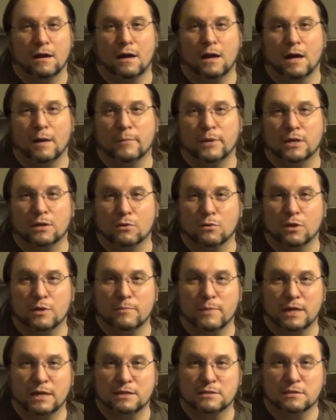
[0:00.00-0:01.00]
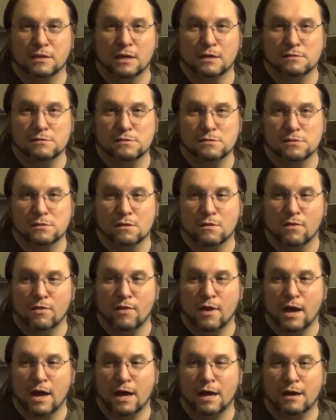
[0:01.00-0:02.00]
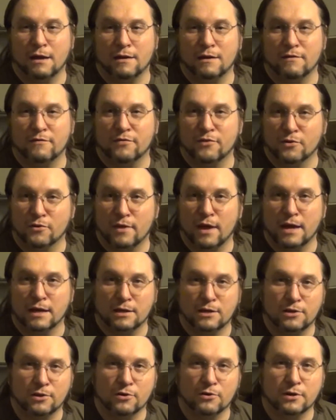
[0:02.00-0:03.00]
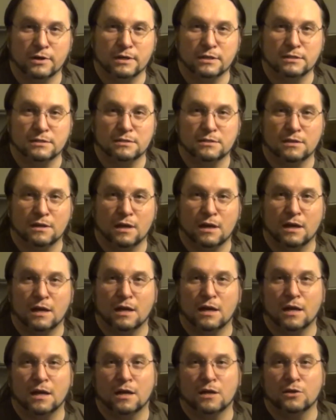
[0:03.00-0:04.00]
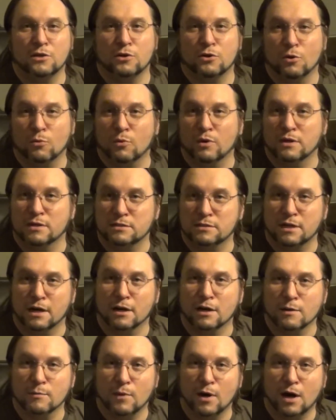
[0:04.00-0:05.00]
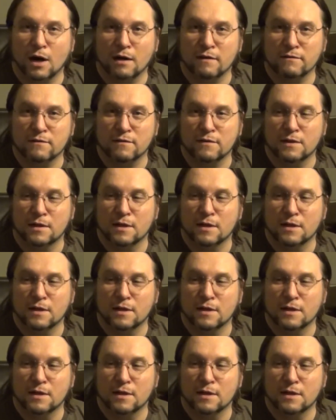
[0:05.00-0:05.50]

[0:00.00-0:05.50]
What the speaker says: I mean, it only makes sense that if they're that curious and you don't want to scare them off,